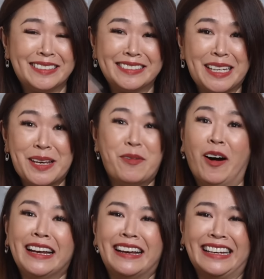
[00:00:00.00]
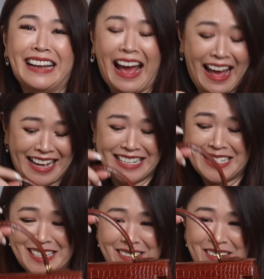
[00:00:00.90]
he won it
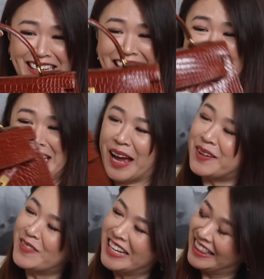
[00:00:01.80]
and he gave me